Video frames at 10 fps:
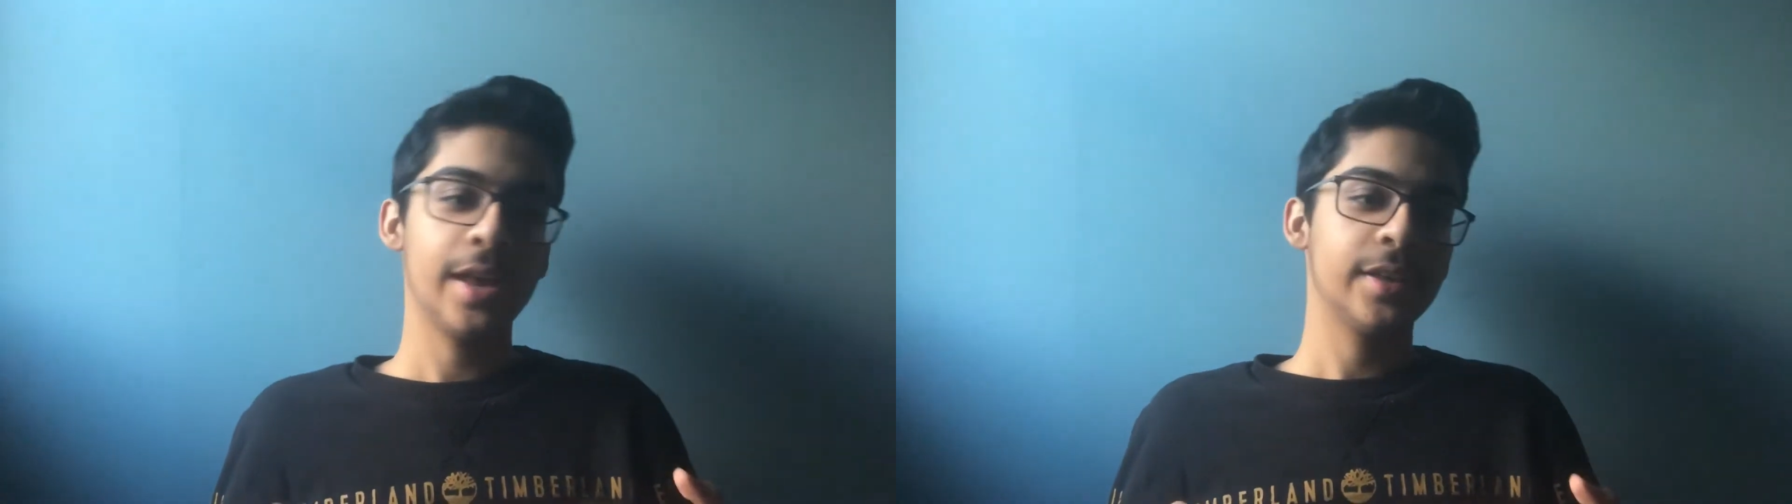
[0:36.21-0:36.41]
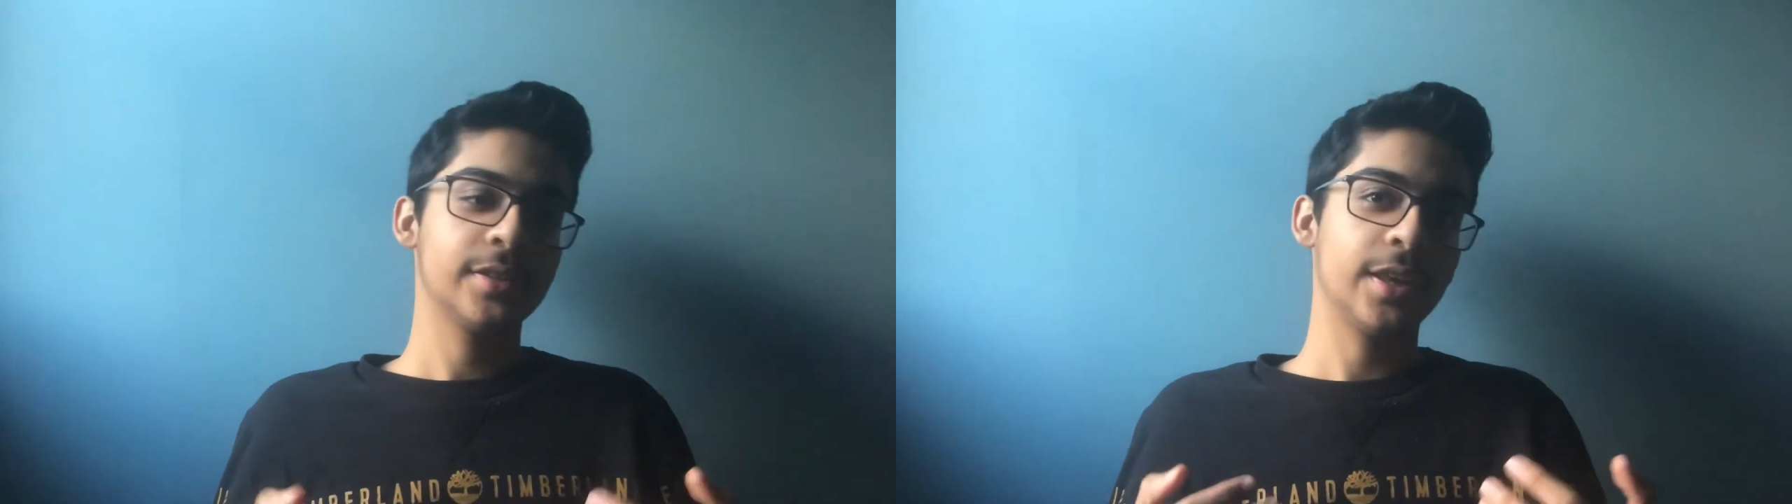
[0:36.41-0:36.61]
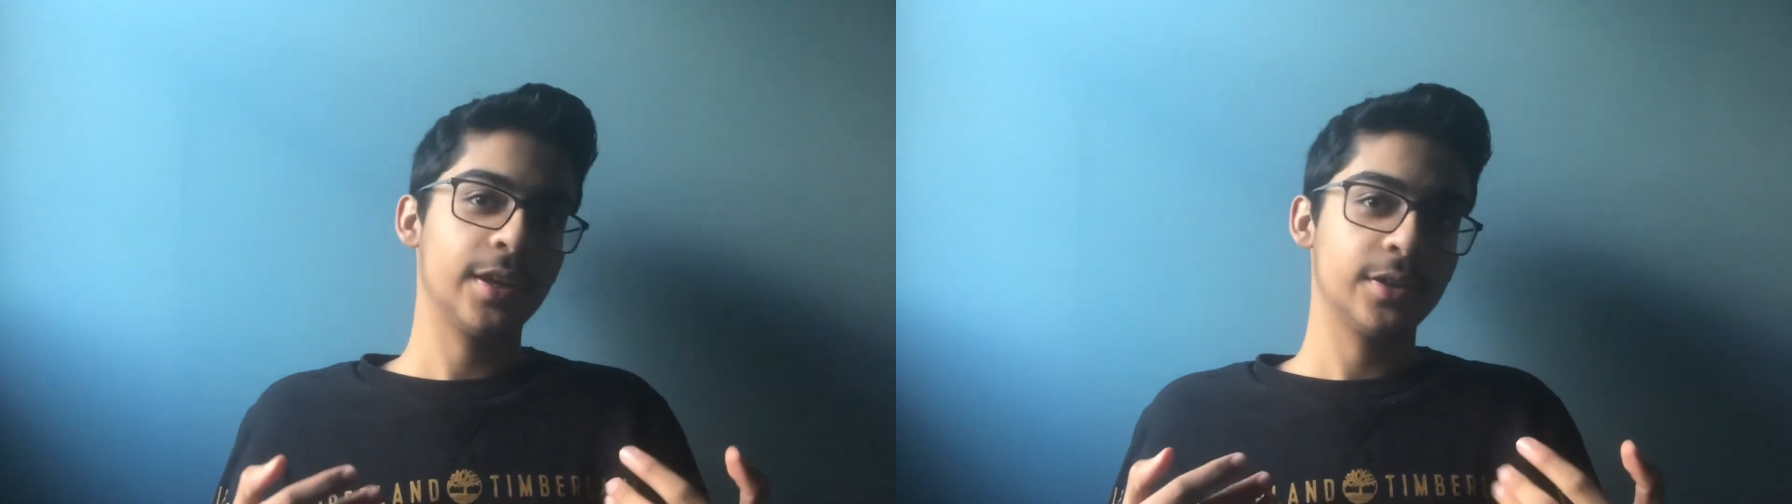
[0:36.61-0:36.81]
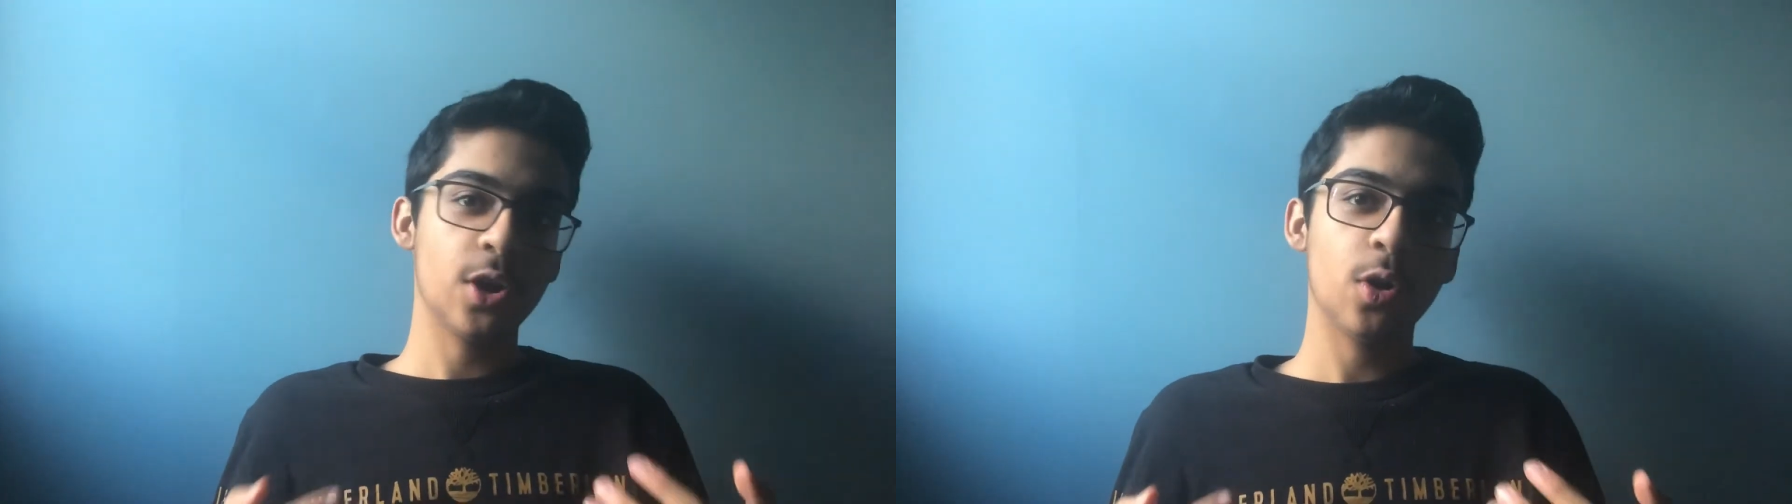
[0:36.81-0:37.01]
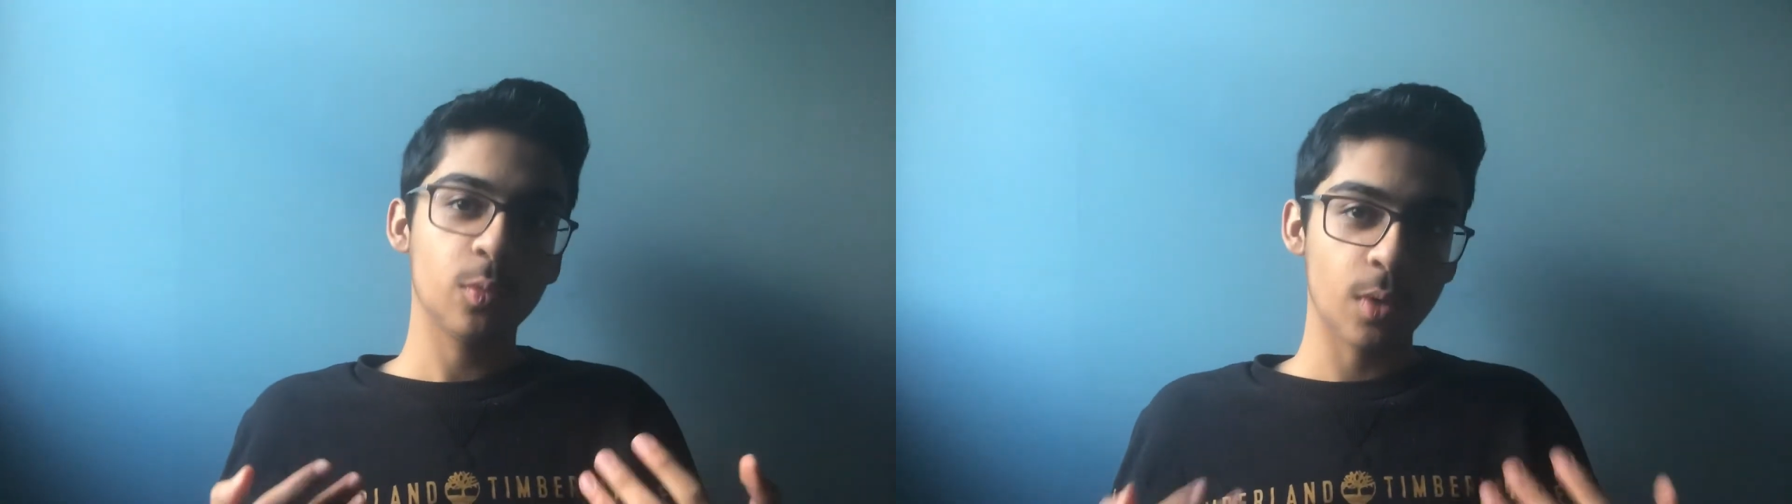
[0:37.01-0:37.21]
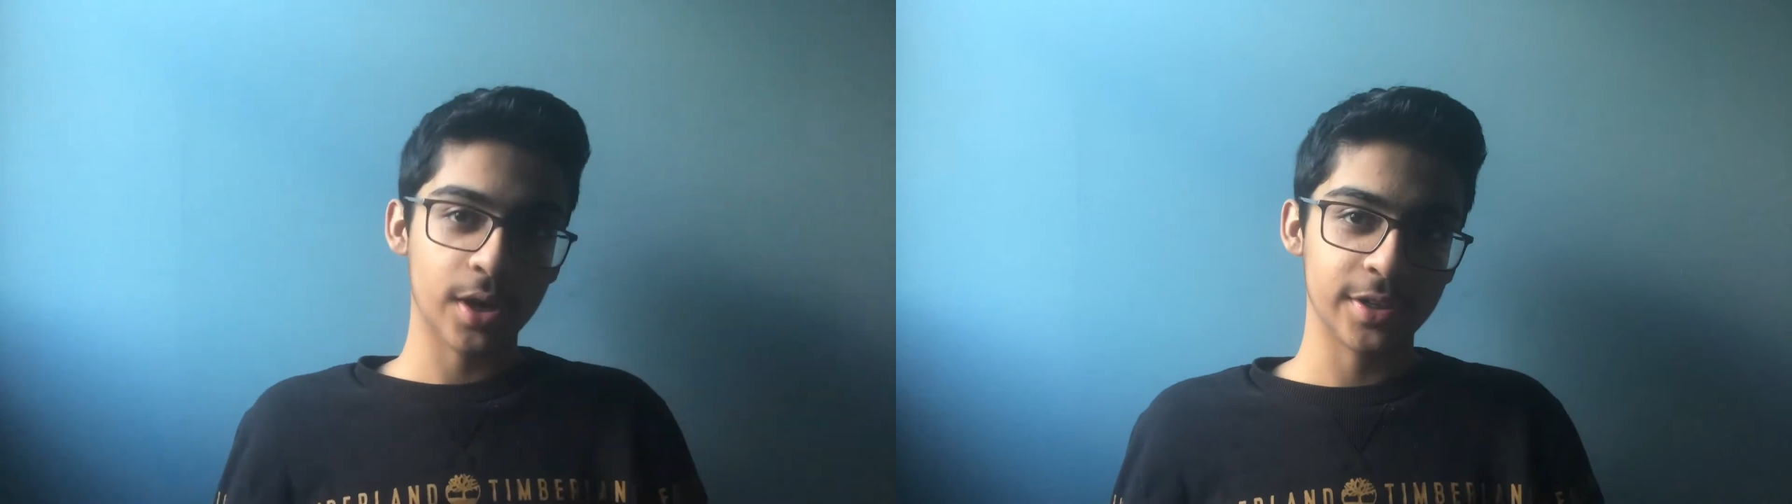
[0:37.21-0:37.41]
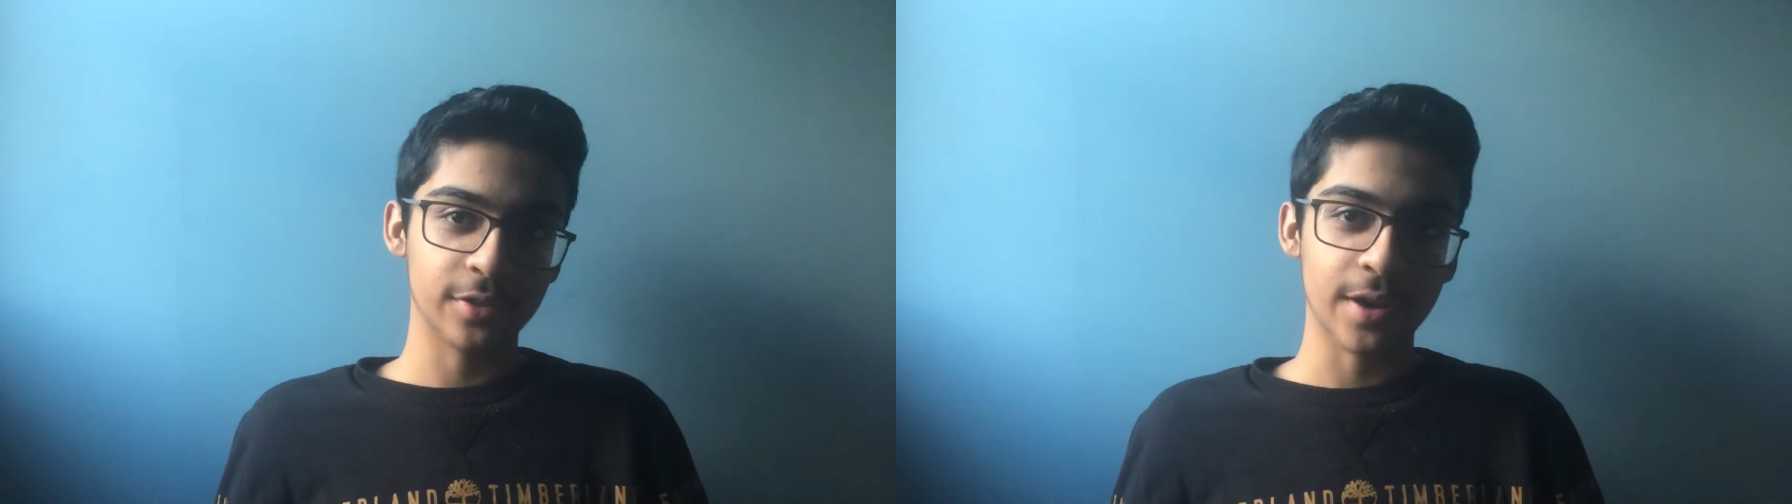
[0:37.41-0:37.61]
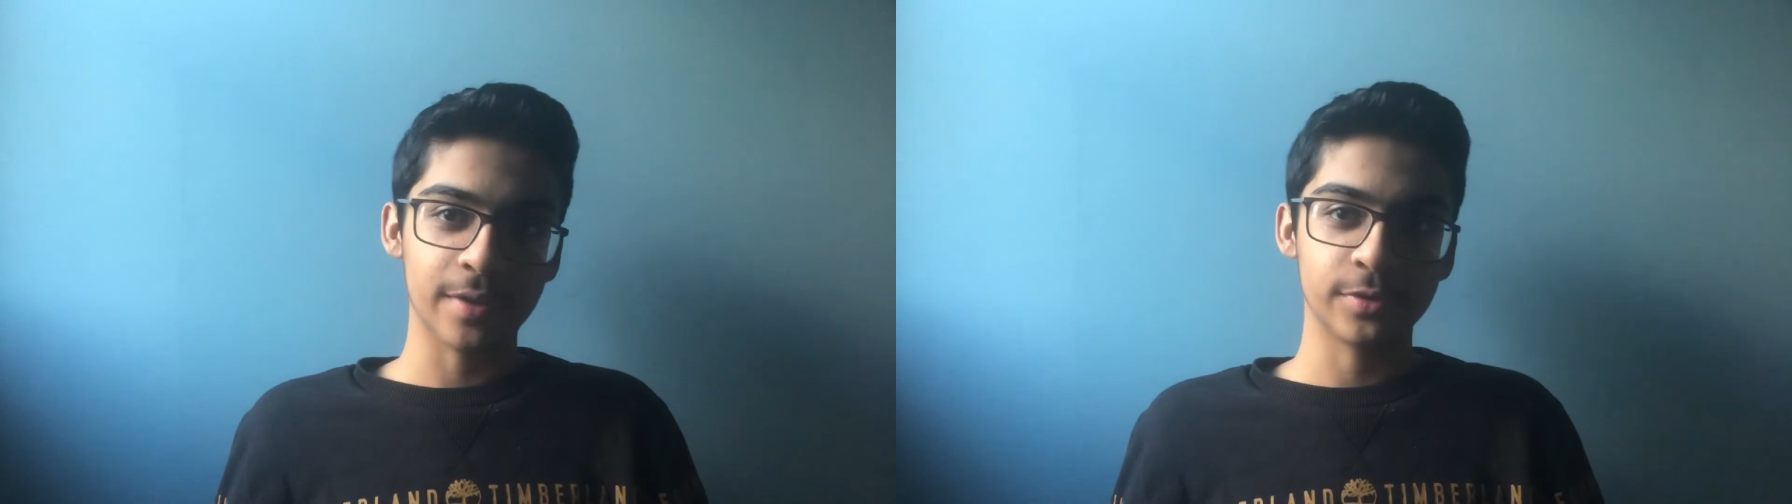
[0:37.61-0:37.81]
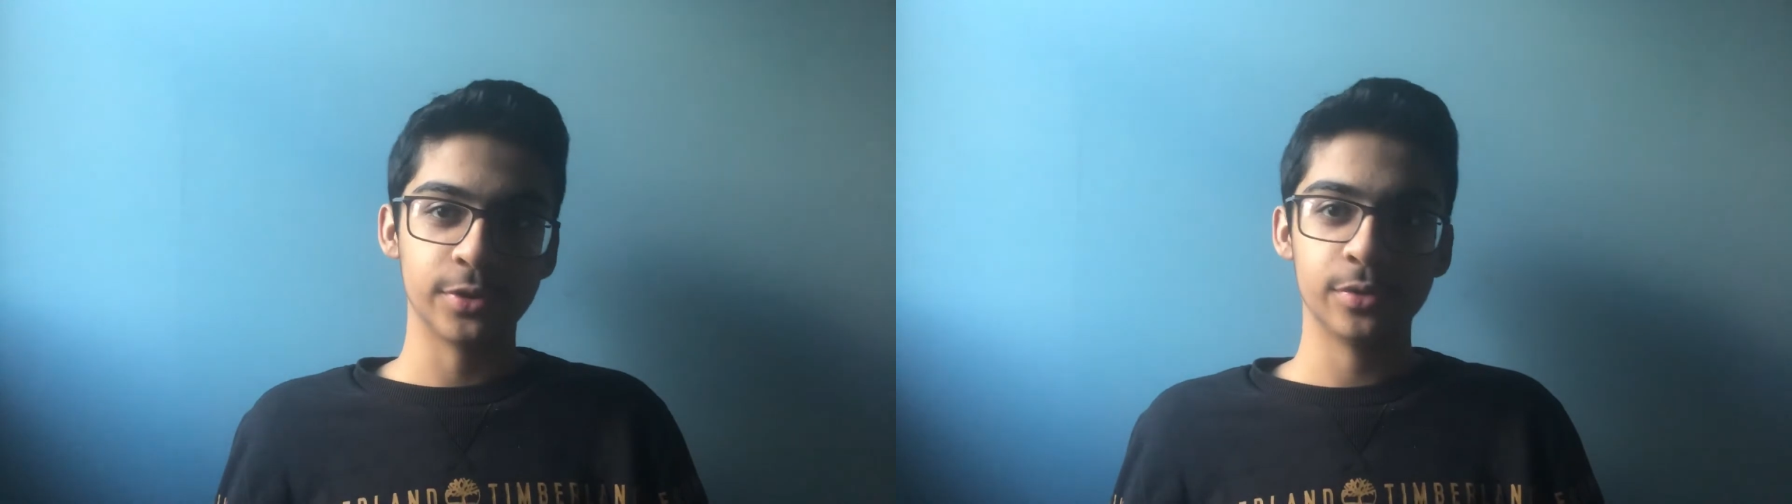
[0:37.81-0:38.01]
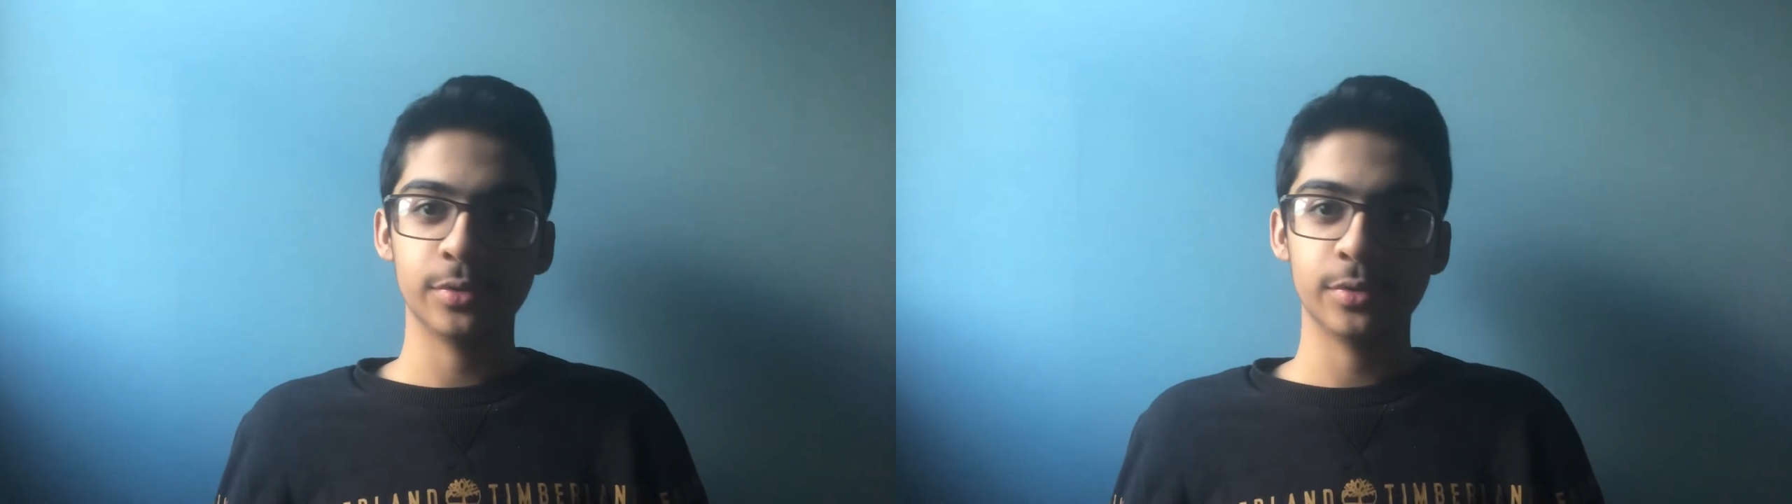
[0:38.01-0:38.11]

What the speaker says: saying, no, why did you have to do